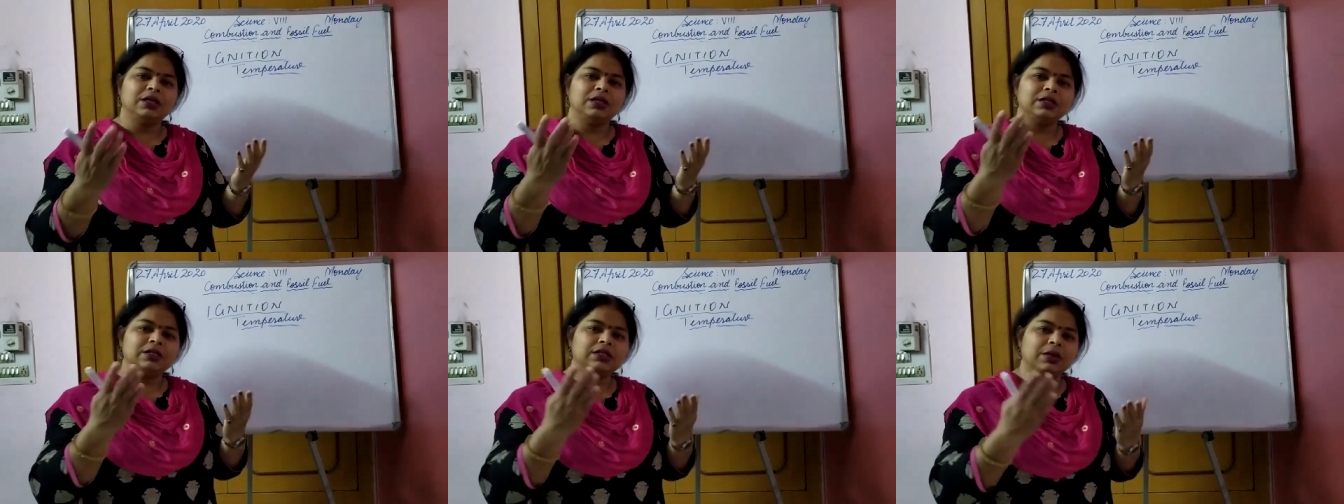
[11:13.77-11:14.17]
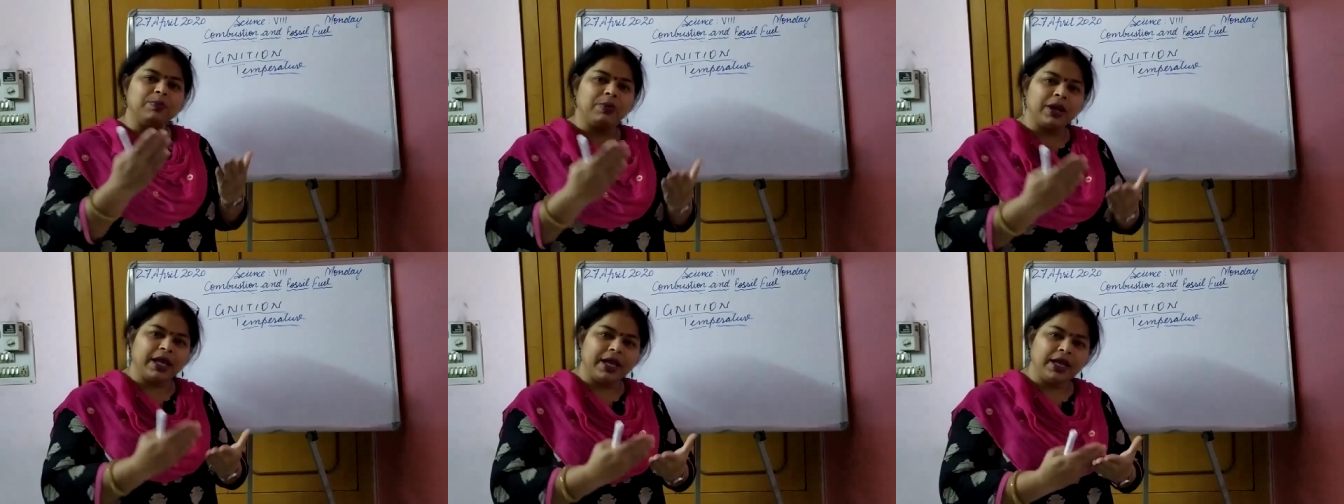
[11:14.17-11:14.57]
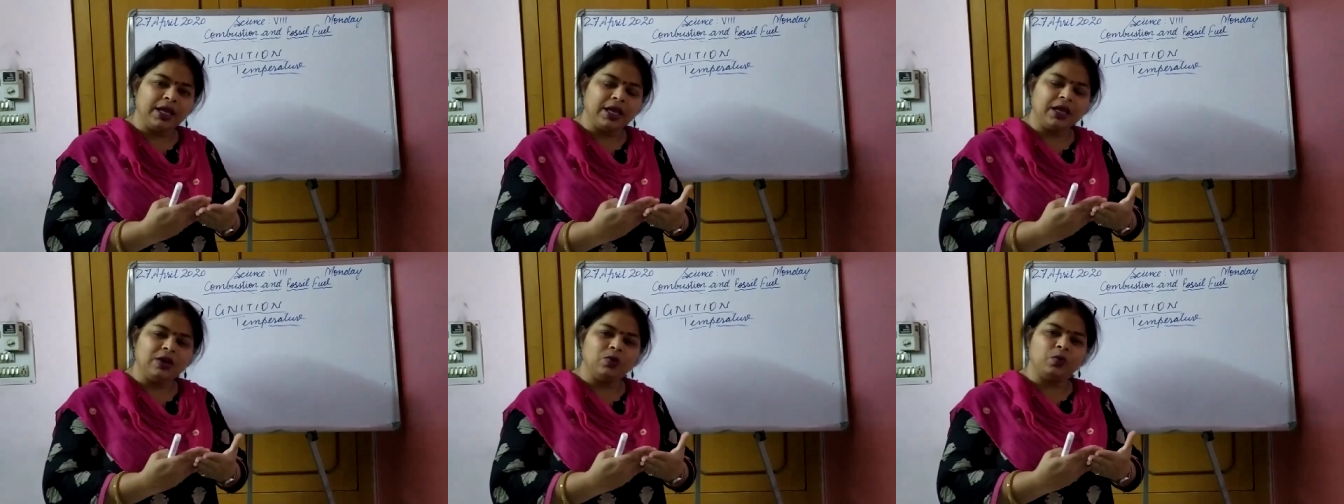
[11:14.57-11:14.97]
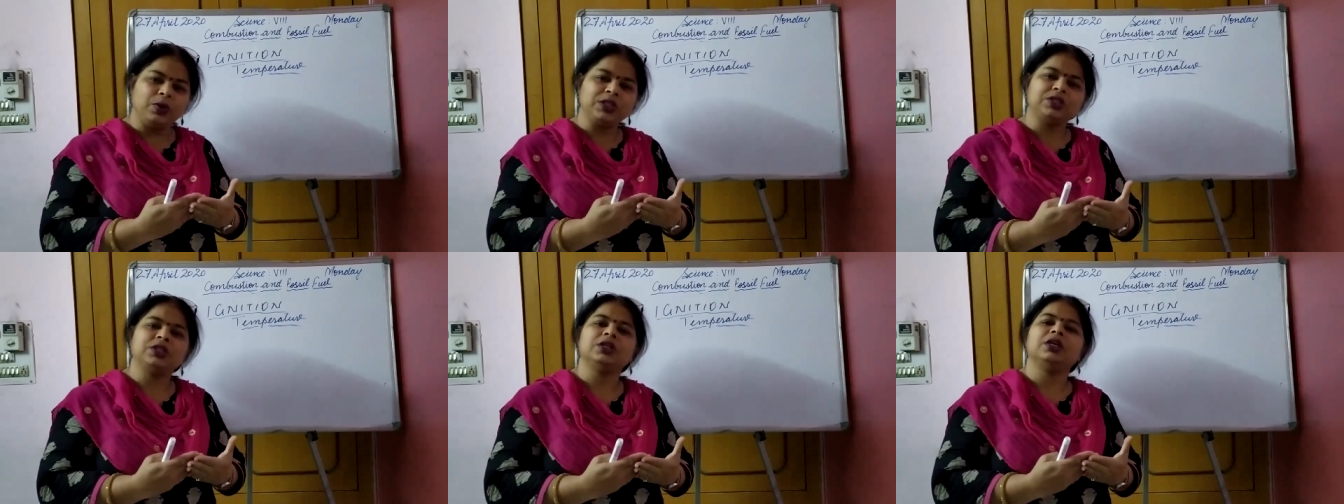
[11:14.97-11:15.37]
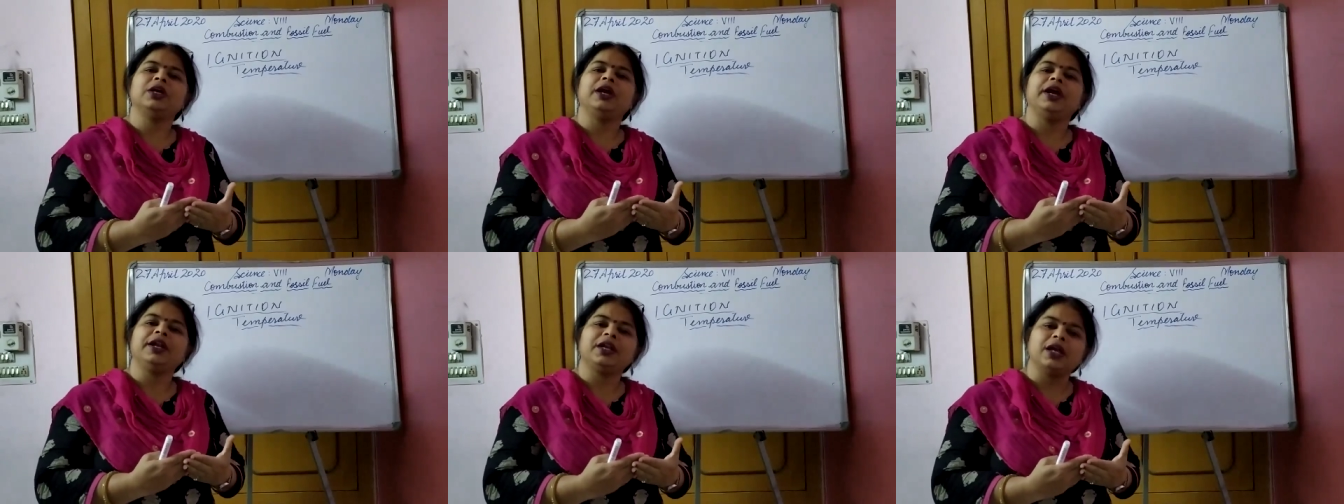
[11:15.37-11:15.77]
supply in which
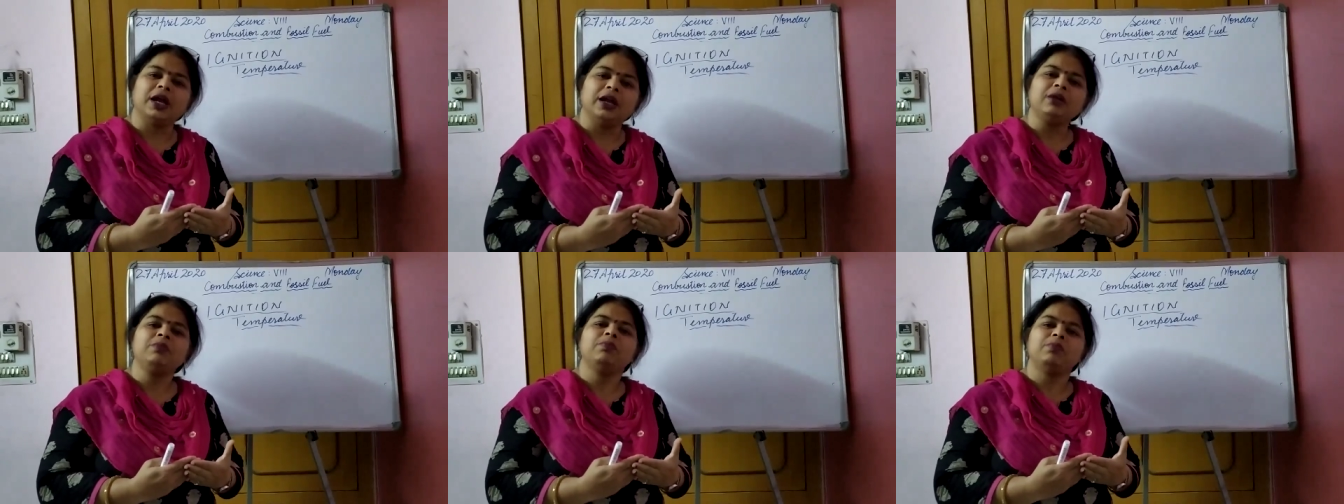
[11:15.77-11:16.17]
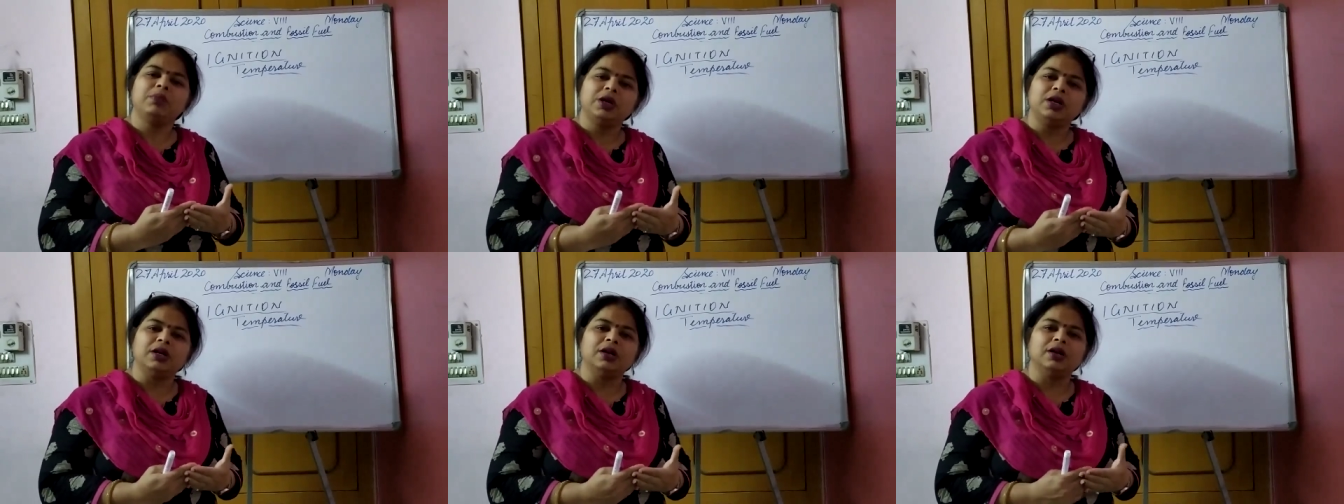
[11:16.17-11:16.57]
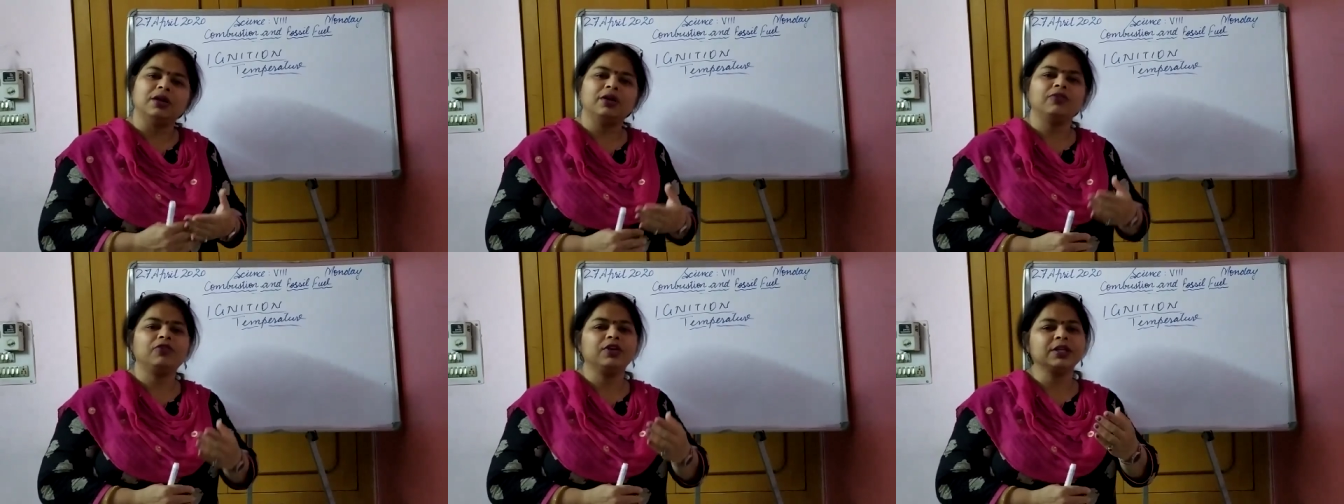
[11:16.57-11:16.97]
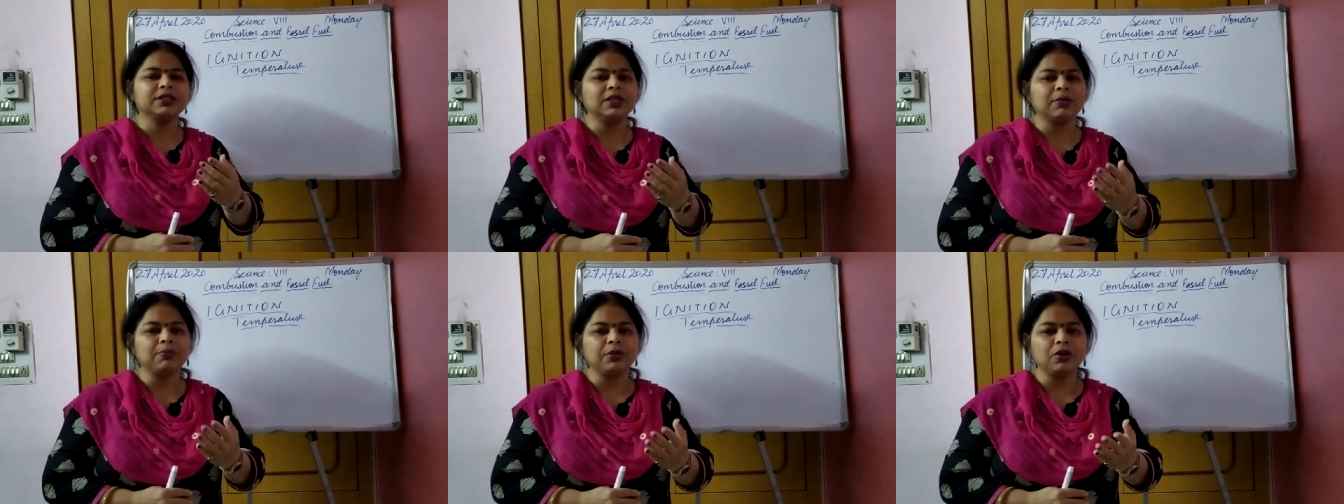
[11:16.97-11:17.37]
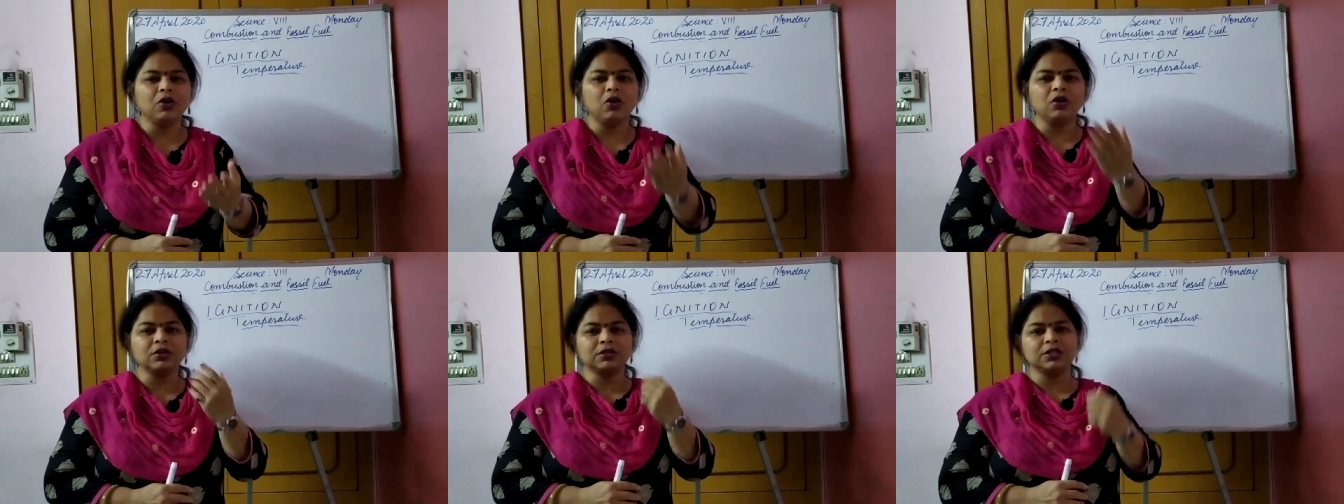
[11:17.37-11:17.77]
it can burn, for example
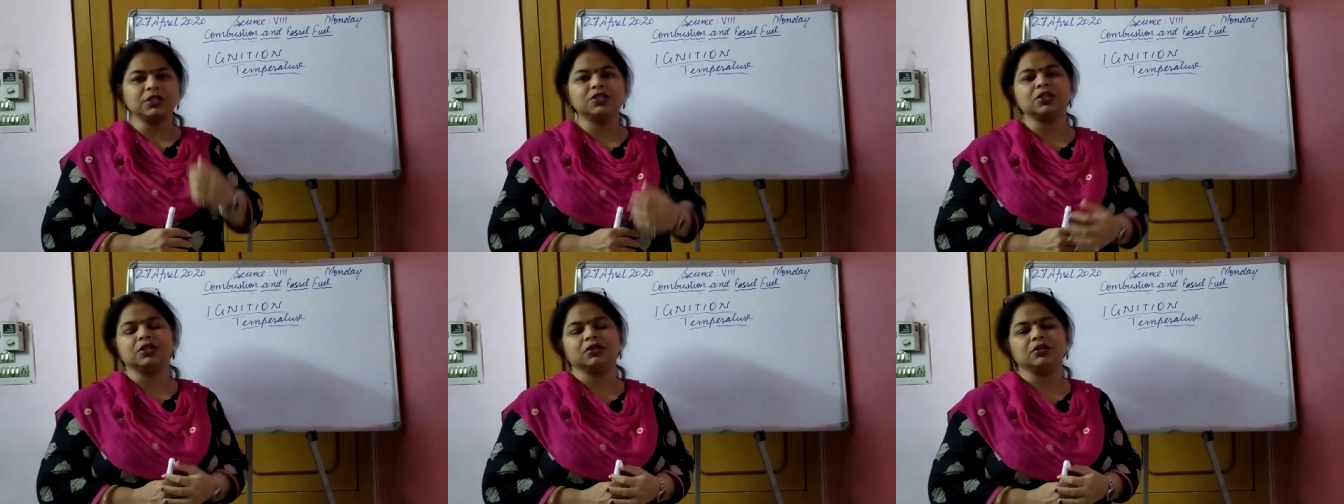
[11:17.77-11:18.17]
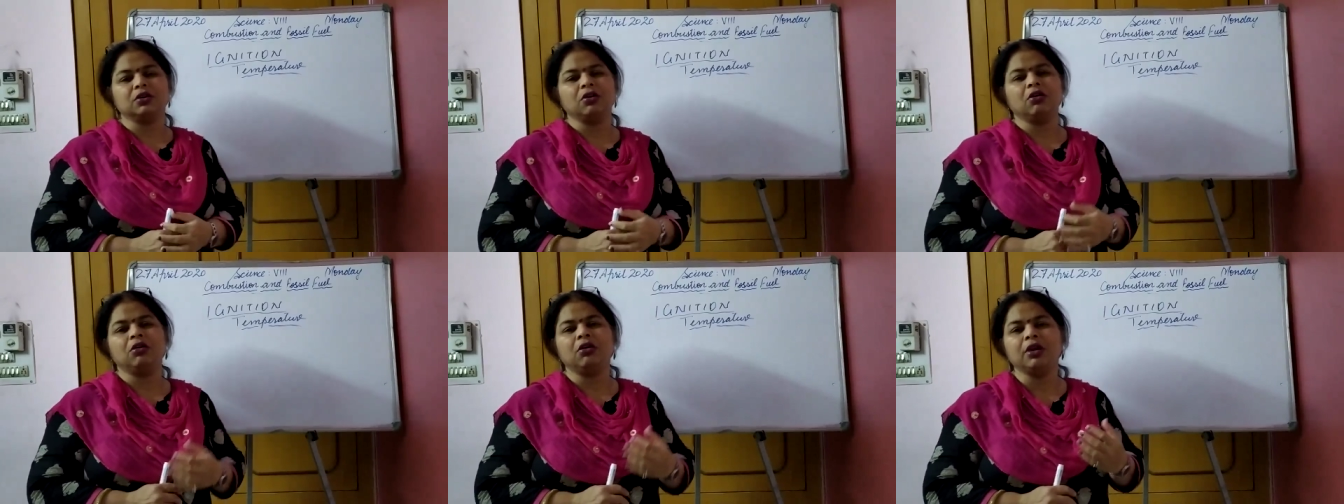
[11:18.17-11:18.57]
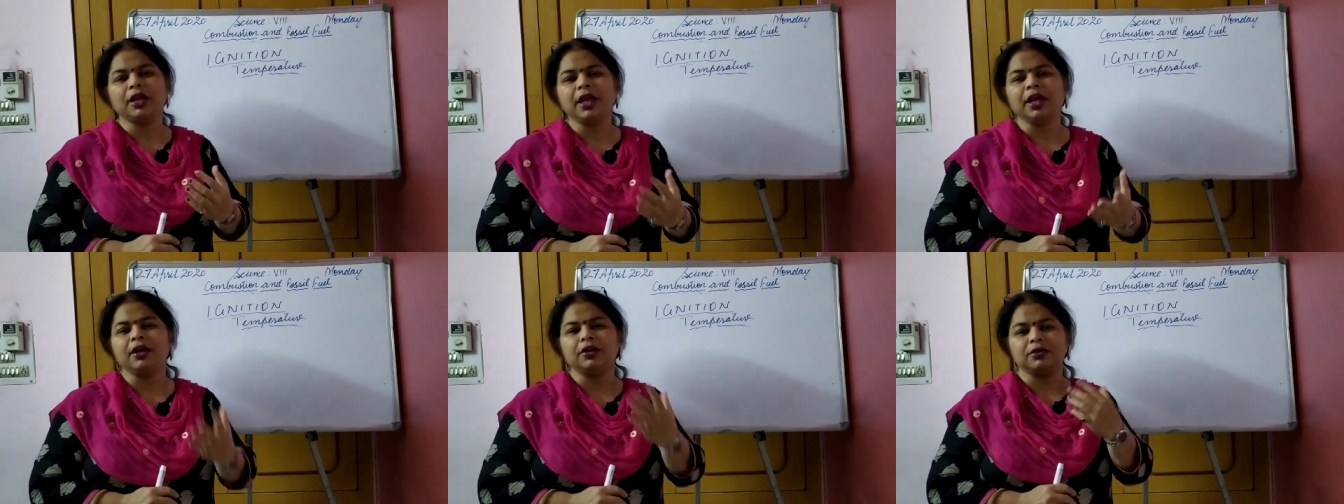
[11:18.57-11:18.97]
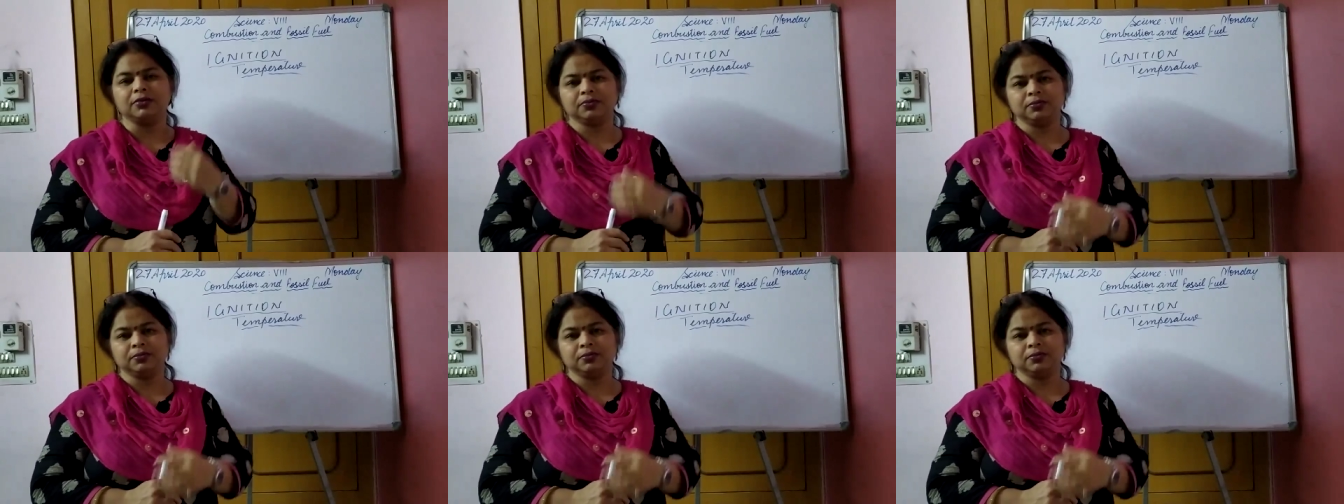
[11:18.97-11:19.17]
oxygen or air.